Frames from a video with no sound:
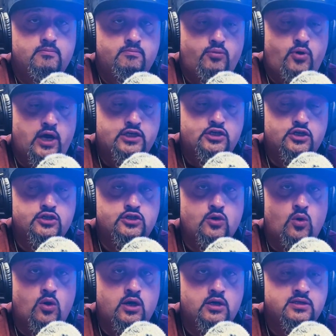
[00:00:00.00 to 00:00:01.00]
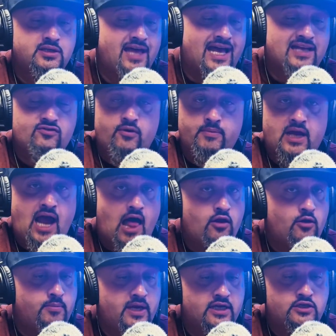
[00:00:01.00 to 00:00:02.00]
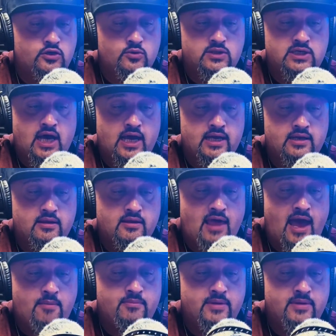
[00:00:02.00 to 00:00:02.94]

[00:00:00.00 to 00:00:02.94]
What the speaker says: pressure sores, that's from the collar being too tight. That